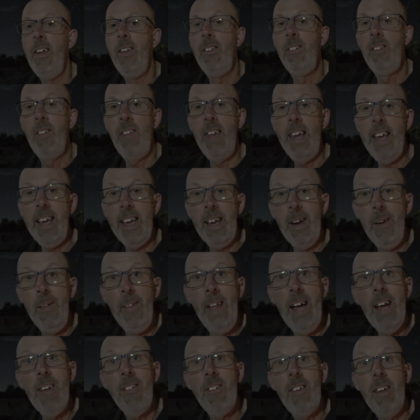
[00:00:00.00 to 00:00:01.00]
So there you go,
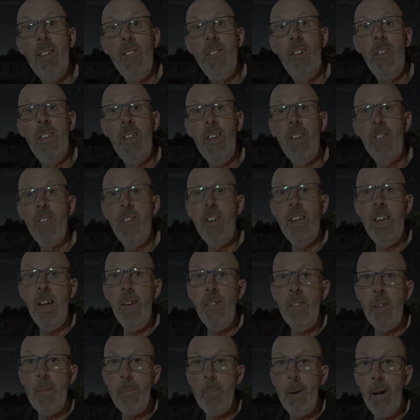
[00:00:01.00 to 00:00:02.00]
that's it for this
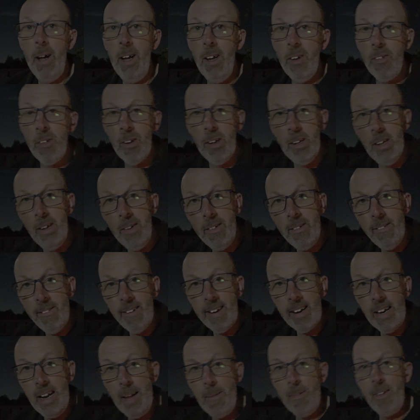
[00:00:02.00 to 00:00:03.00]
video, the partial lunar
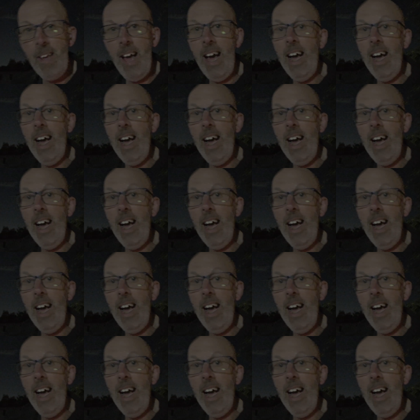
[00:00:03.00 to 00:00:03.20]
eclipse